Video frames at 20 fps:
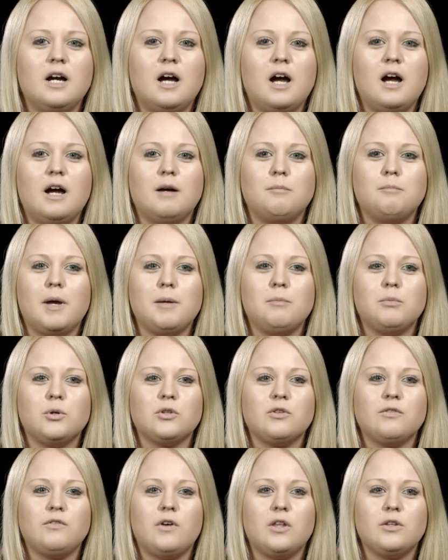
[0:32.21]
My
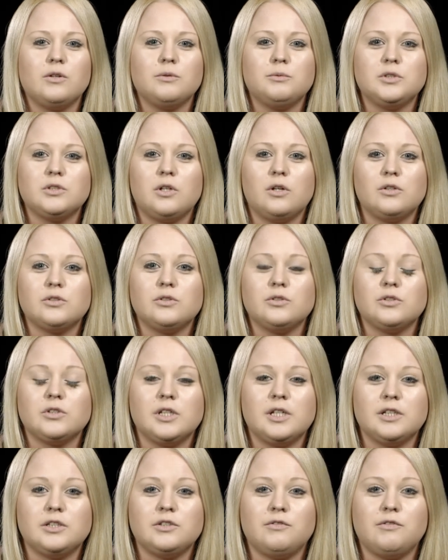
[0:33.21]
birth father was also
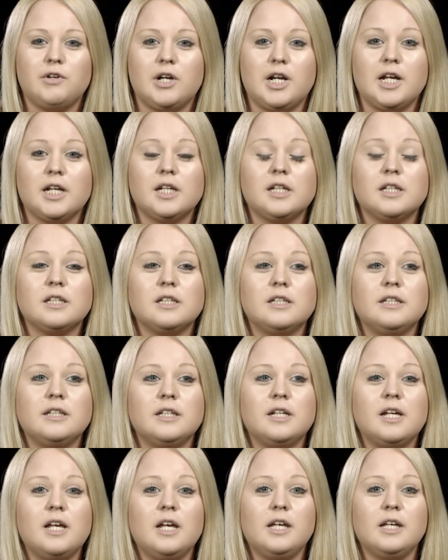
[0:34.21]
schizophrenic,
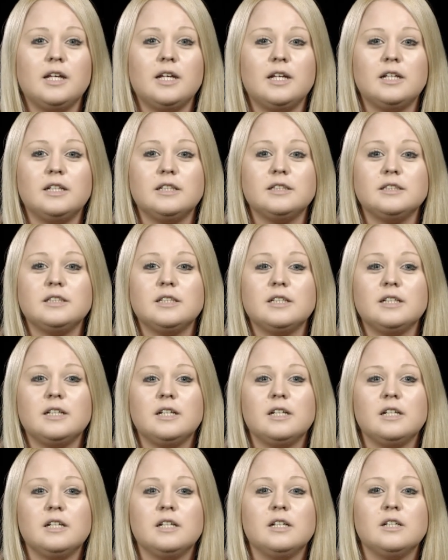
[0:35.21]
and
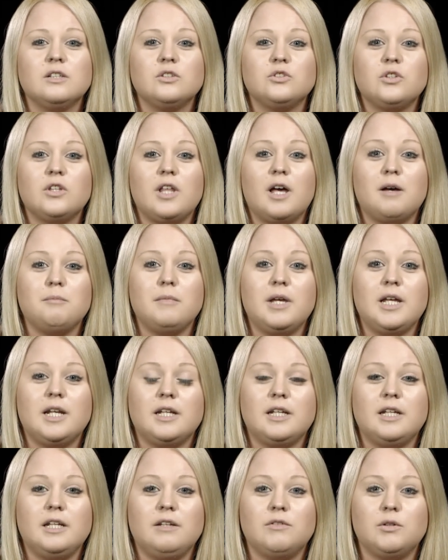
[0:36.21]
so that made
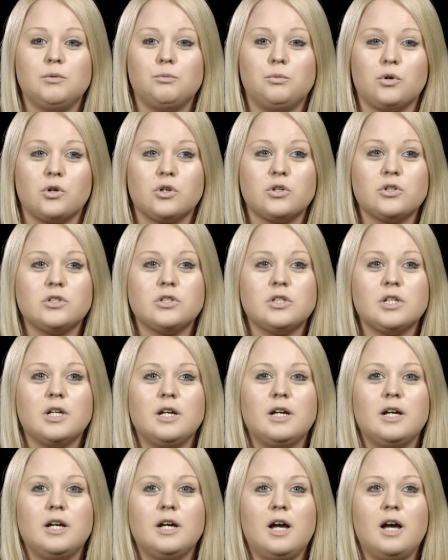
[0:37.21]
it even worse.
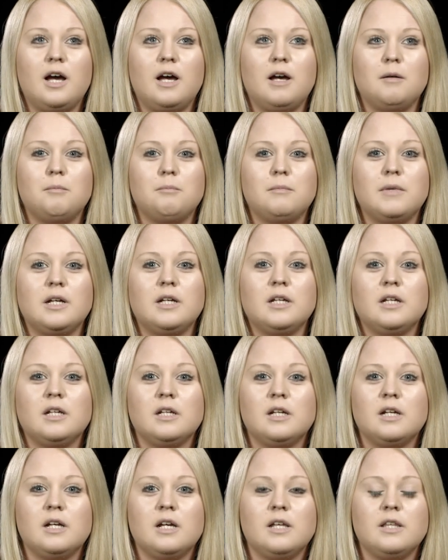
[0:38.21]
I
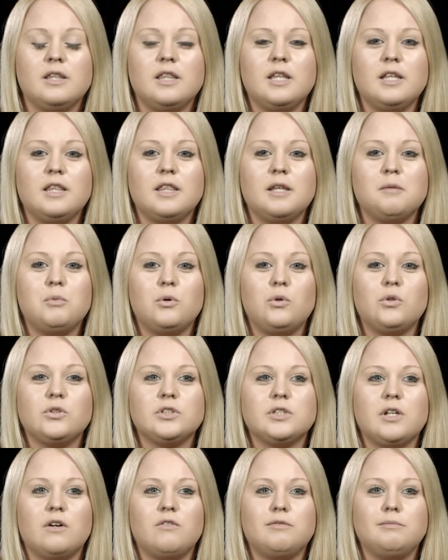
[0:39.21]
think they both
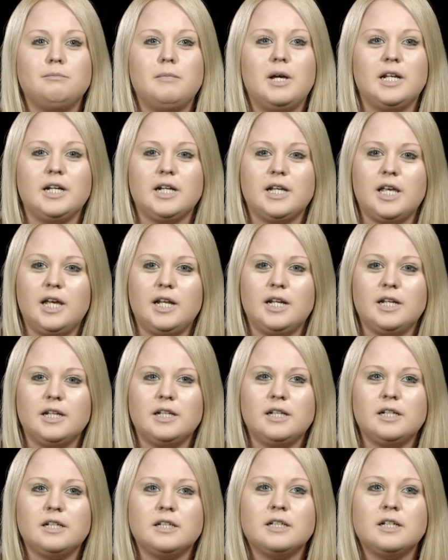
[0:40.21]

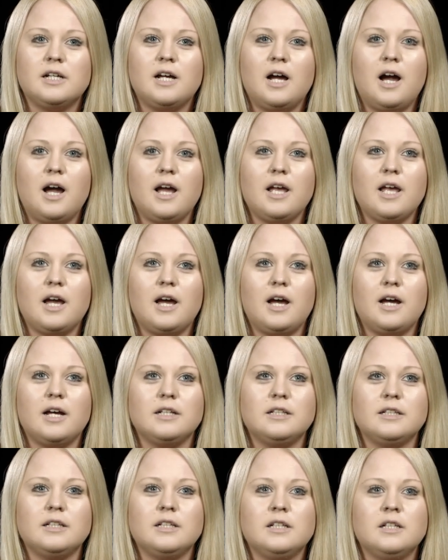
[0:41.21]
self-medicated. I
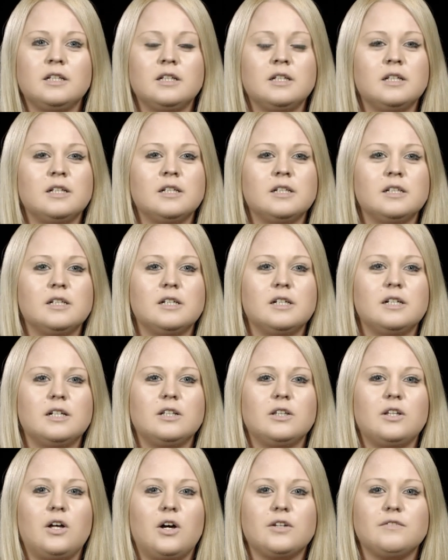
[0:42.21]
had
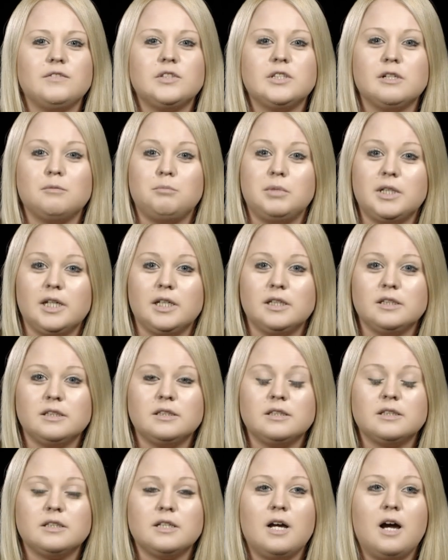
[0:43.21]
a lot of
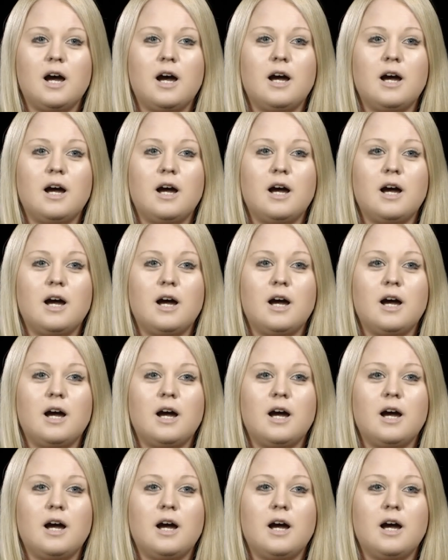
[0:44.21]
siblings.